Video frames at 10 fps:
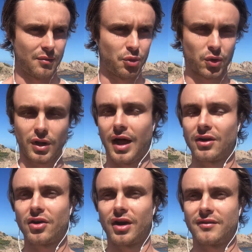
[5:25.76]
borderline
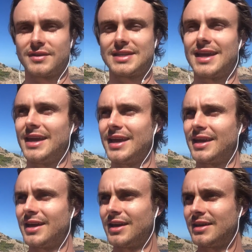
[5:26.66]
chronic fatigue,
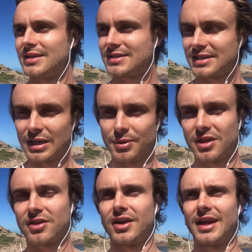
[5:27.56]
sleeping
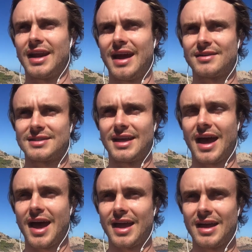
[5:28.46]
13 hours a
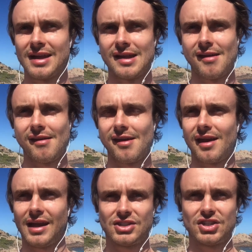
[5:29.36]
day.
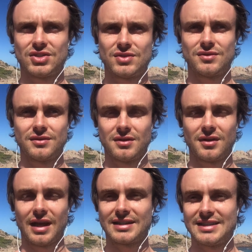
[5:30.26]
It
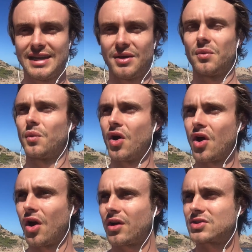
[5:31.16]
didn't
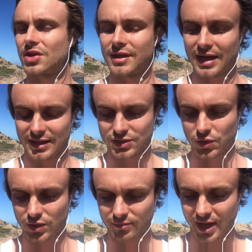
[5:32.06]
work. So then it
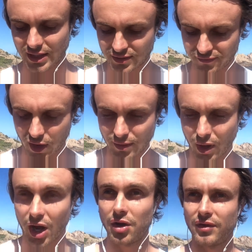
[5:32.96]
took me to find
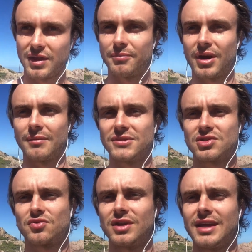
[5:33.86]
my own rhythm. But I'm
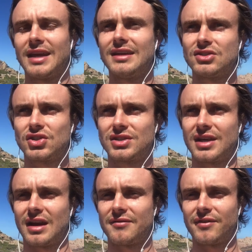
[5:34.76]
just really
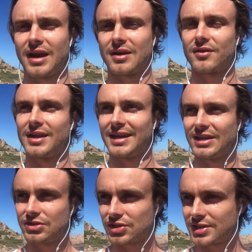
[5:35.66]
interested, and I'm finding it really
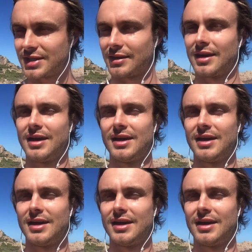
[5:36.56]
interesting